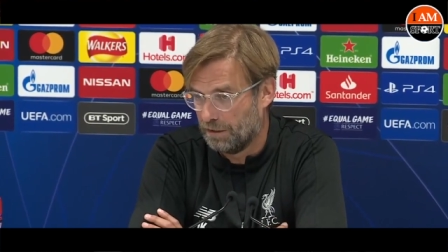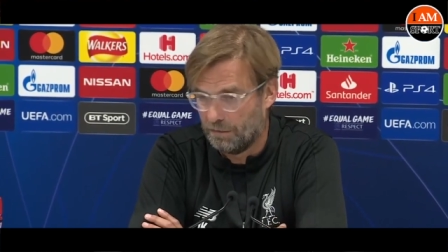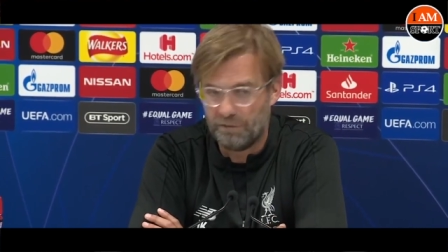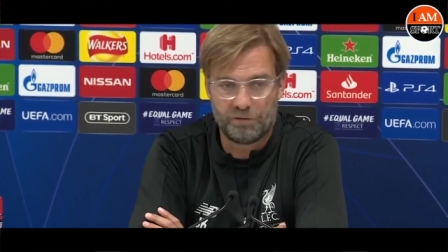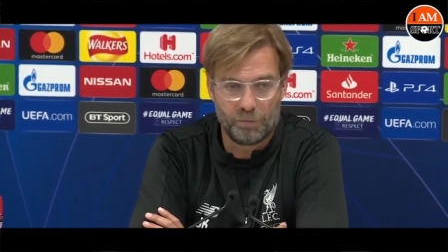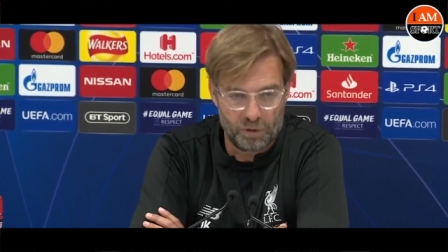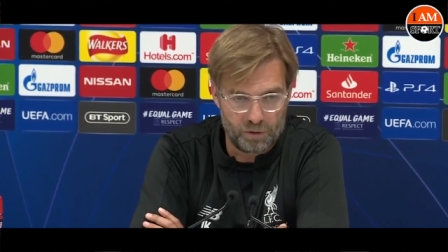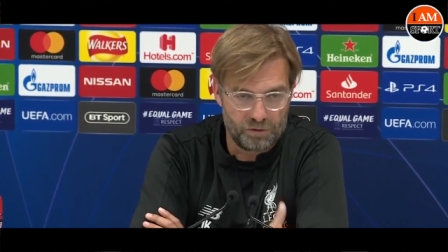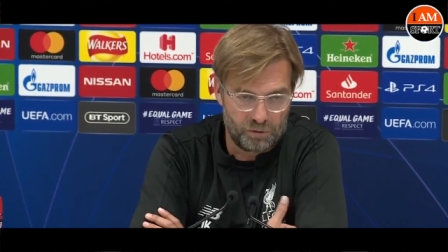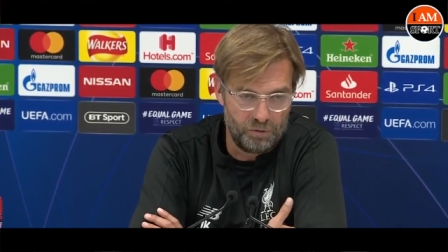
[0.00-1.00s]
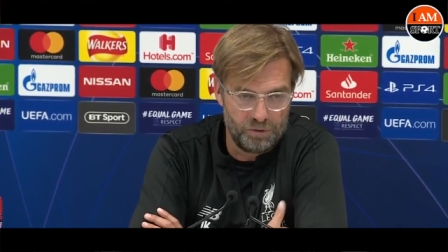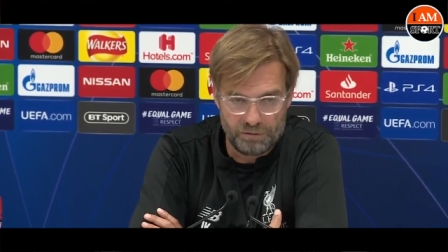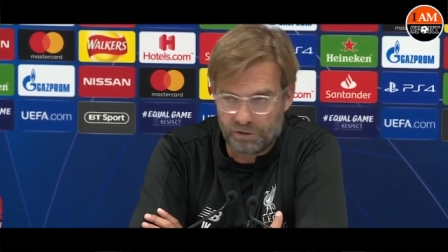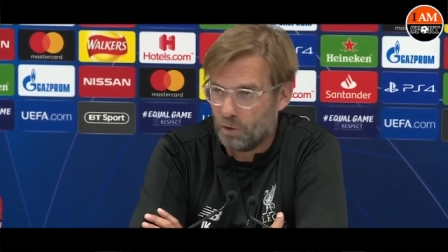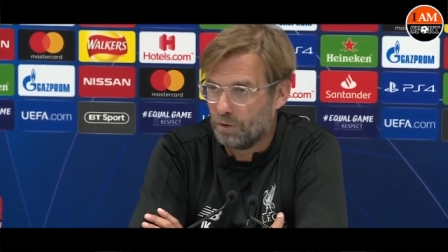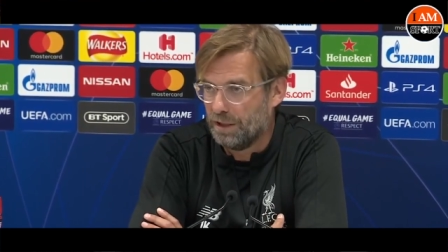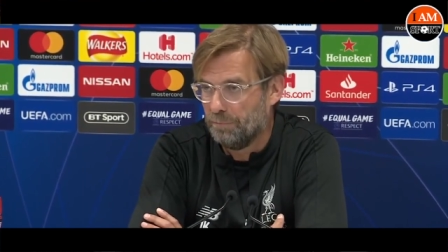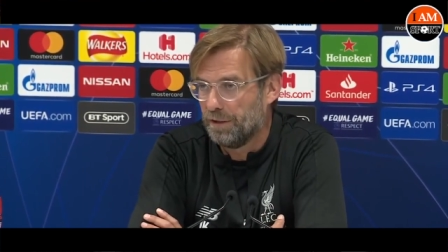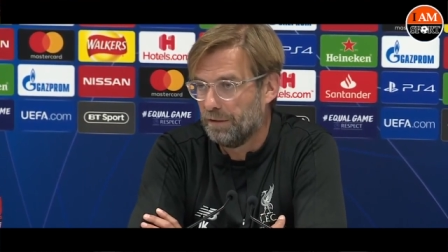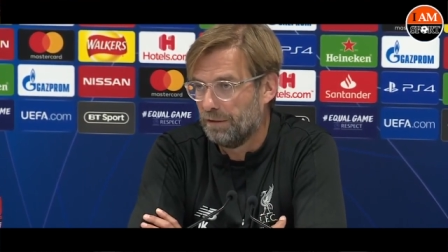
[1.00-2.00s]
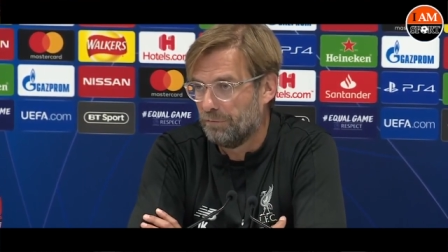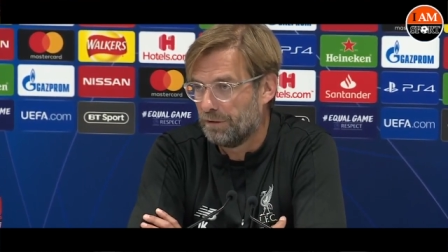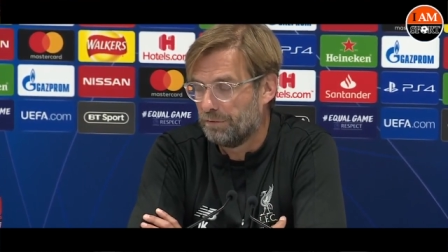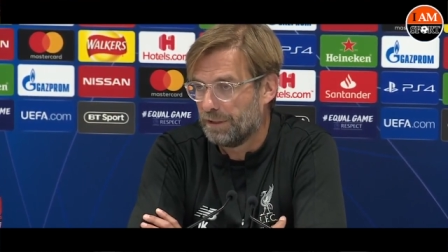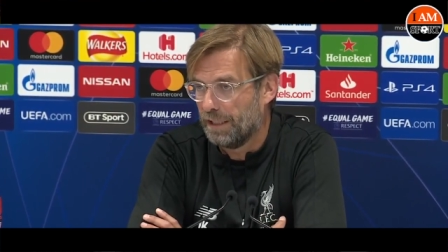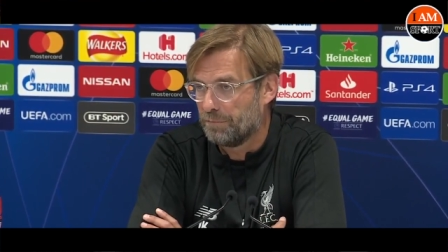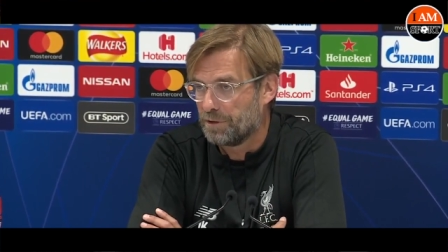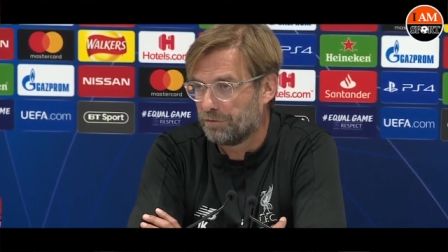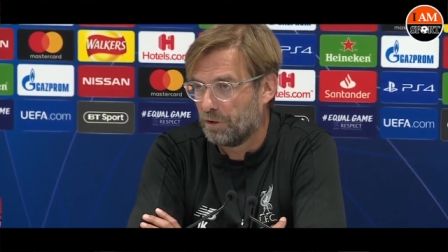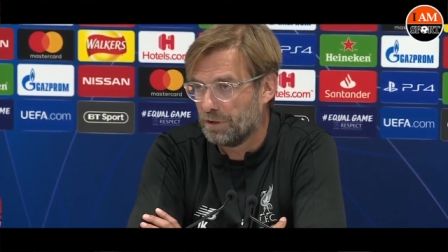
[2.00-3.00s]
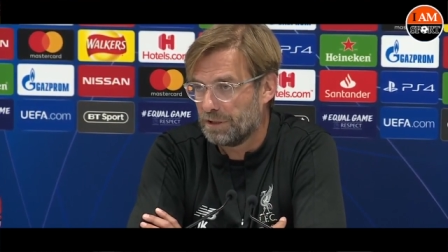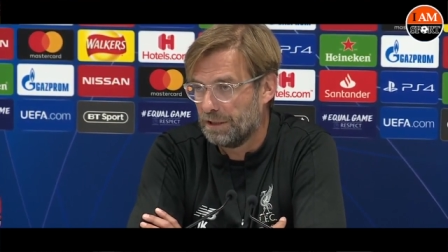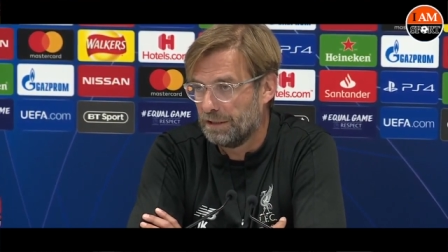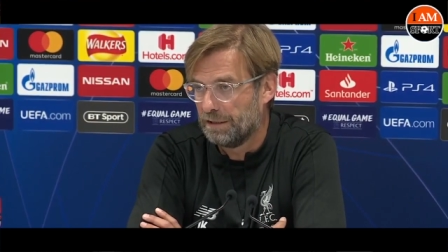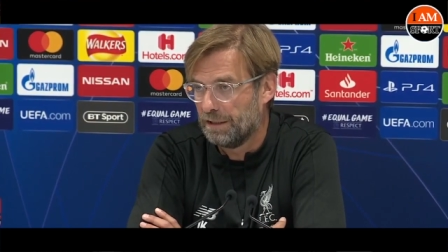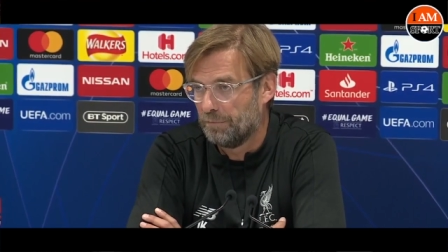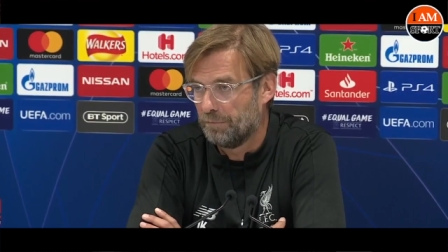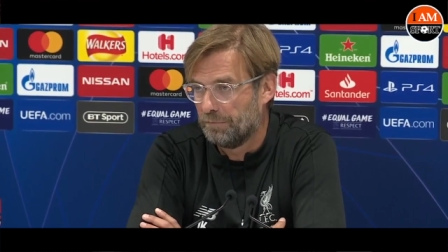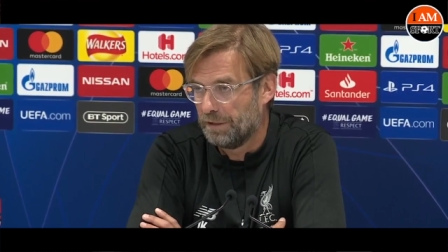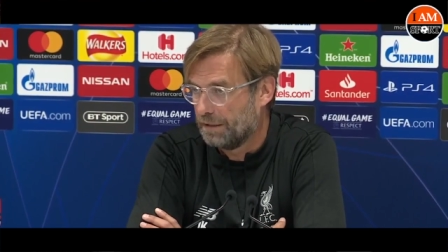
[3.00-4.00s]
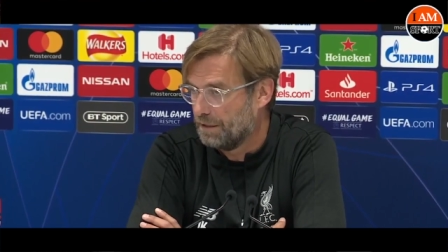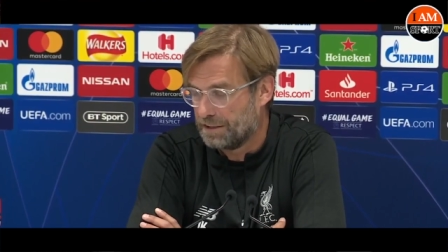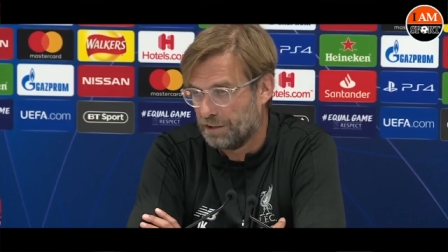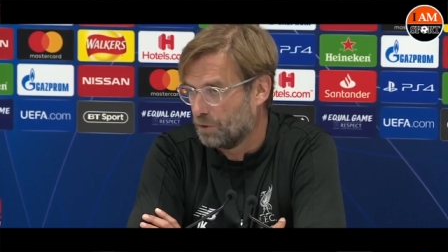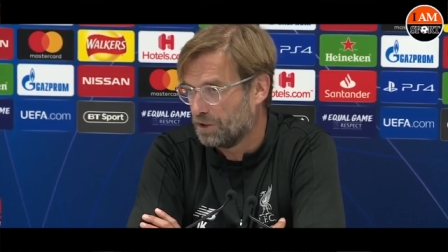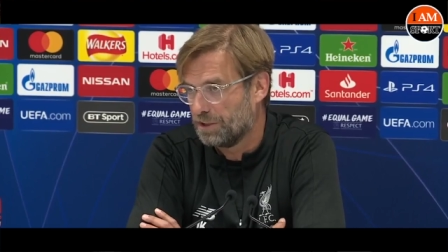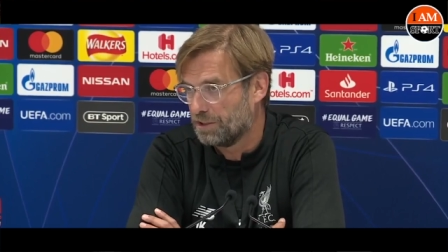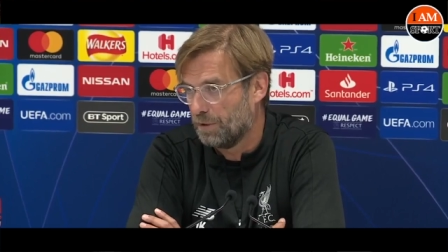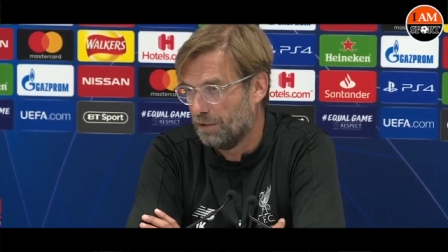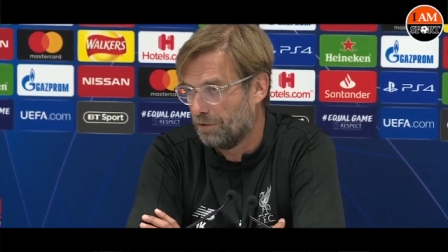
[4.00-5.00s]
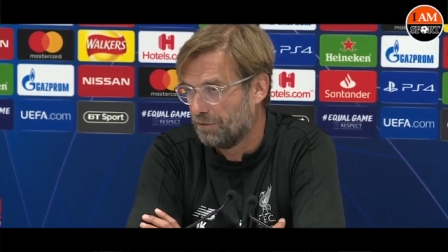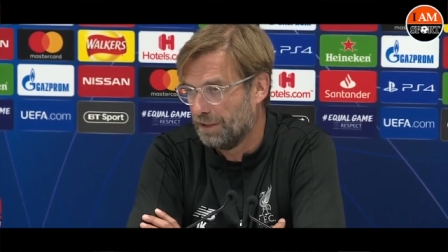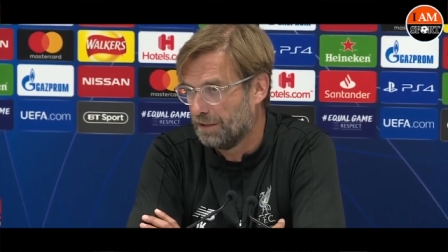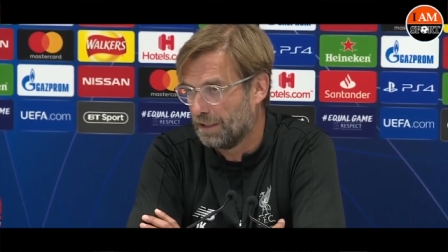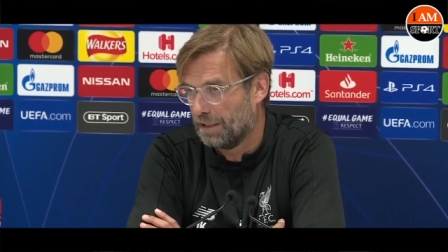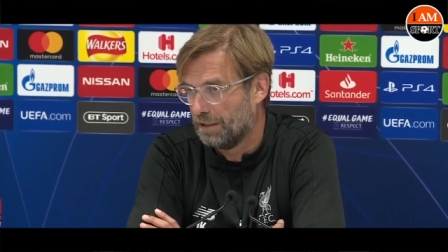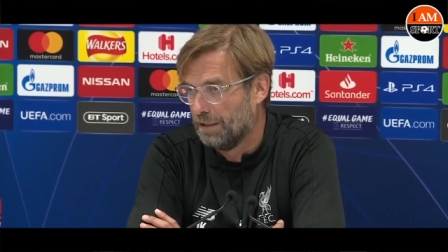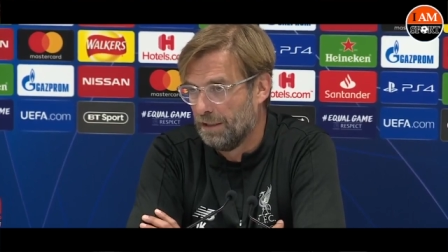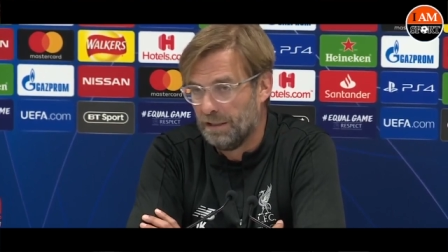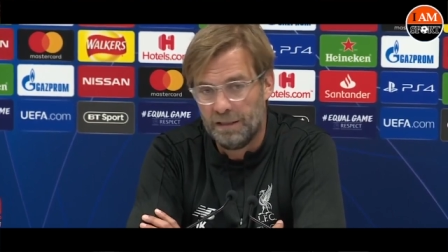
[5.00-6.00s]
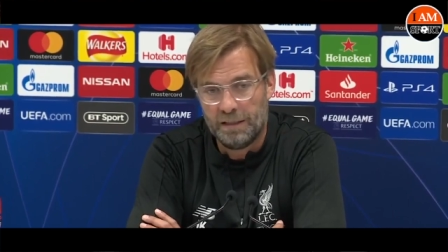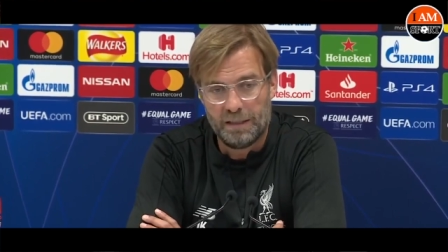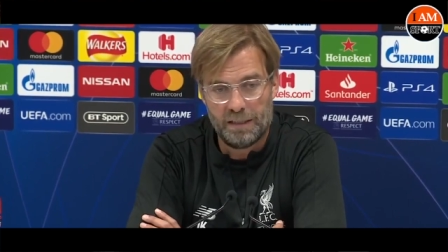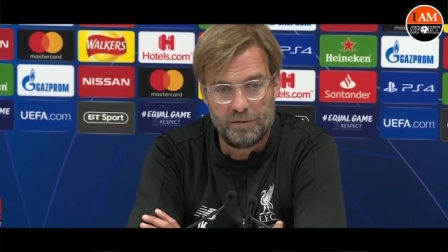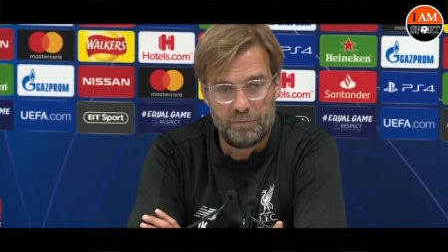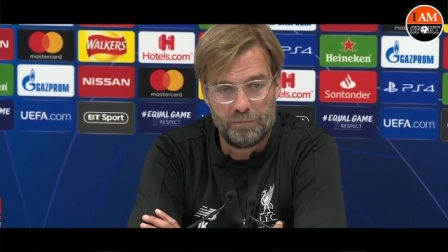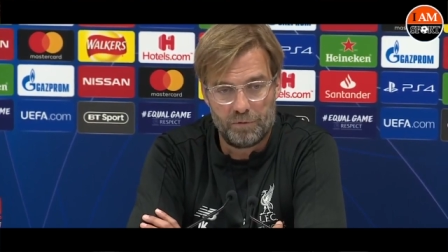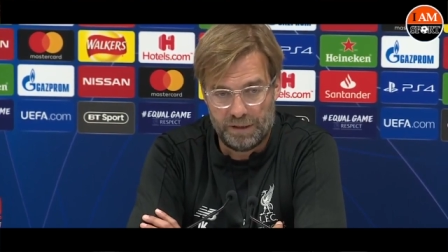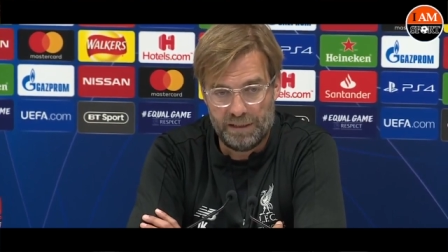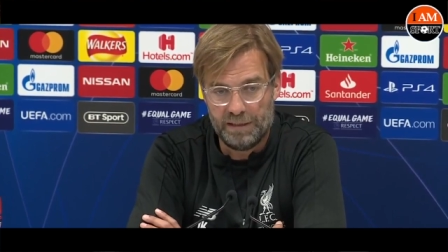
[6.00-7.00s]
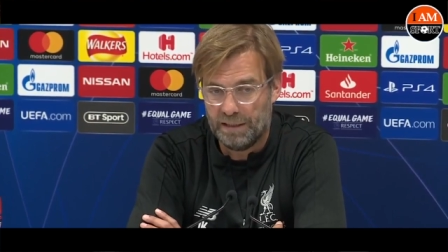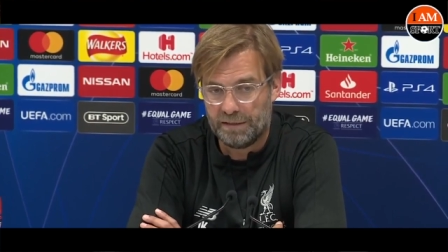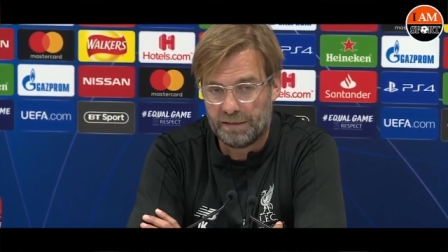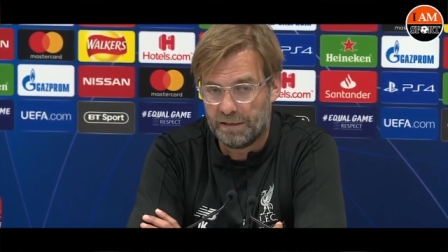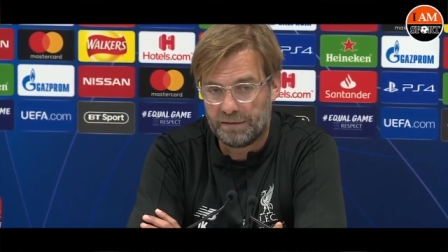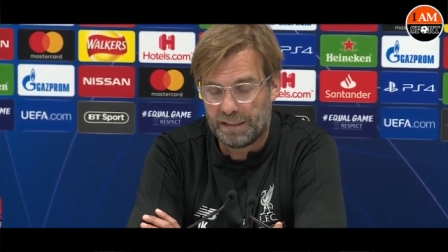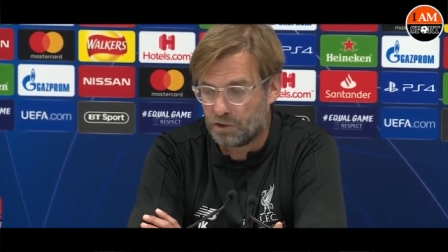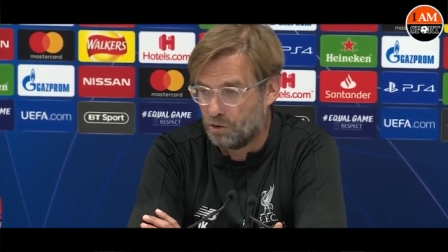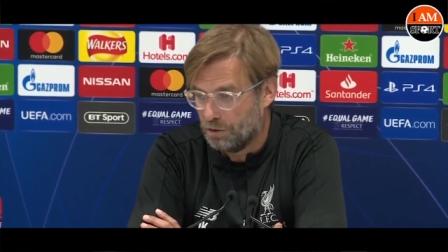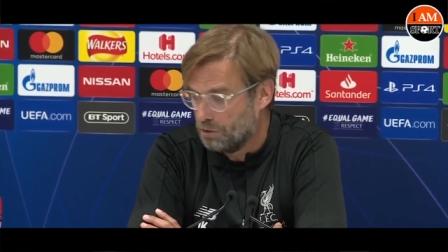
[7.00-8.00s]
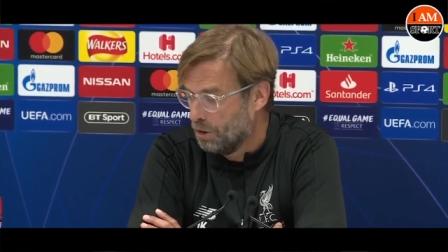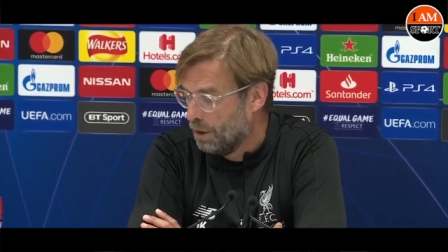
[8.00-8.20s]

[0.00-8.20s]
And if the ball goes through, you have a goalkeeper. Then what what helps, of course. And um, we had these situations as well where we needed Ali, um, really, and uh, that's good.